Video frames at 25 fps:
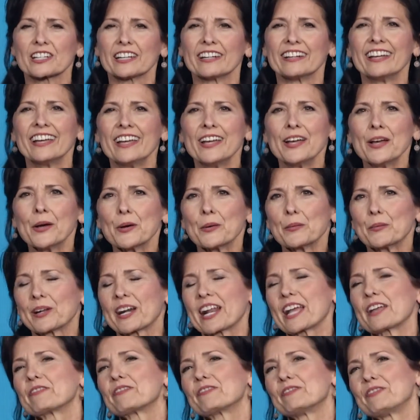And what
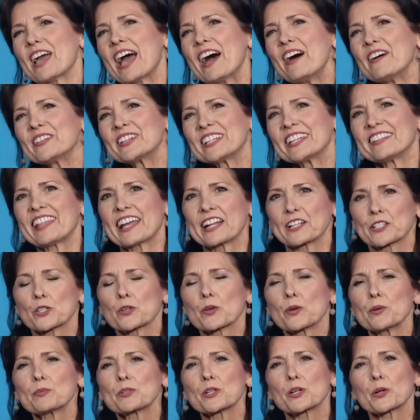I found in that
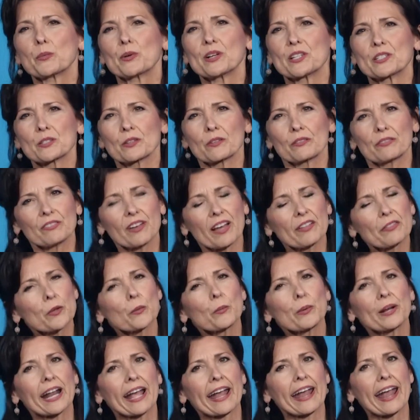scripture was, Father,
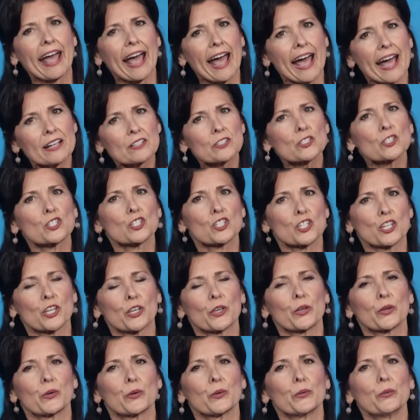when I ask
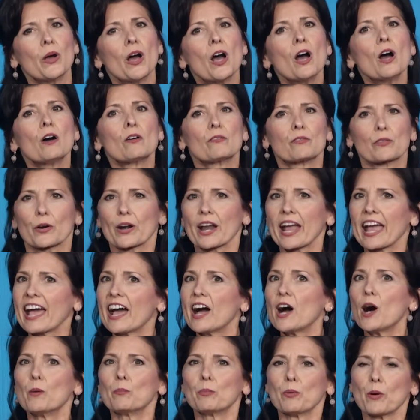you for
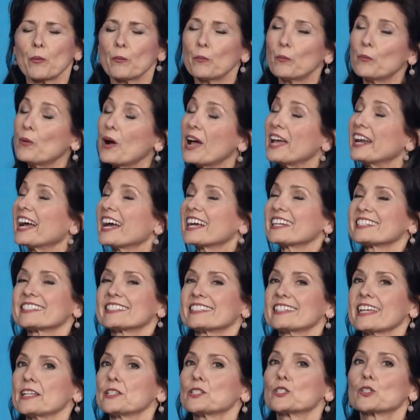help, when I
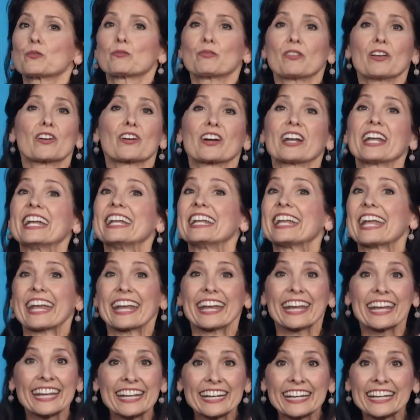sense fear in
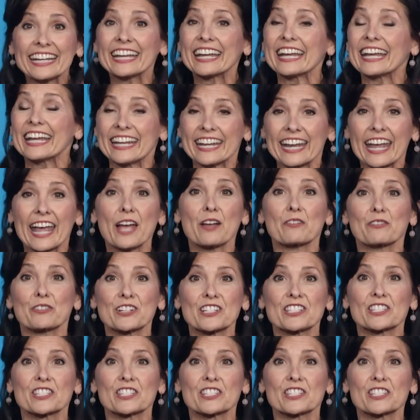any, in every